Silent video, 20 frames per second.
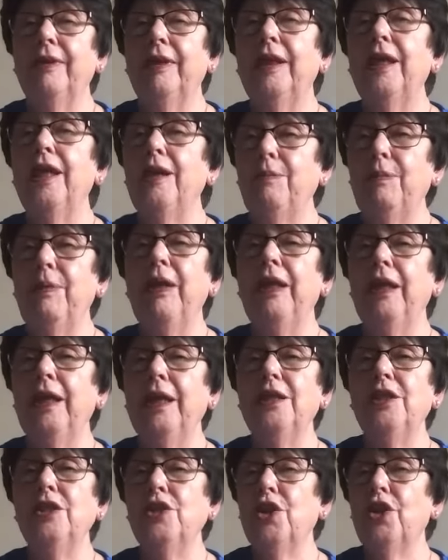keeping
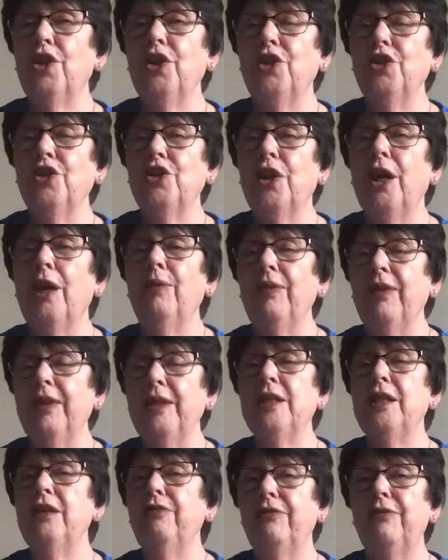in touch, and the
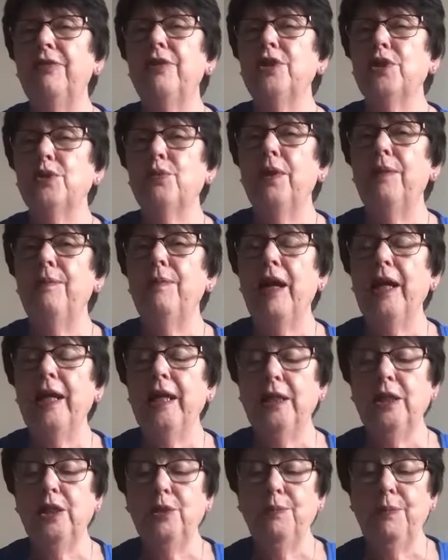difference we make
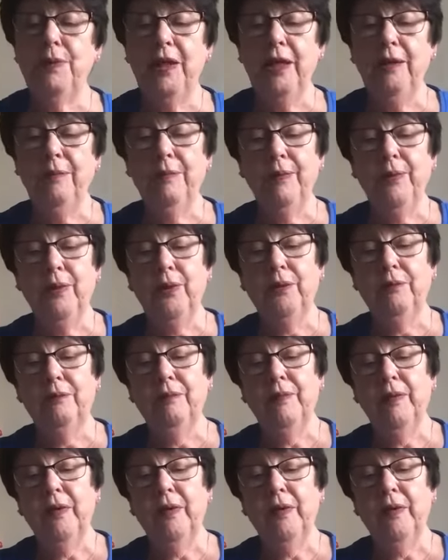to people.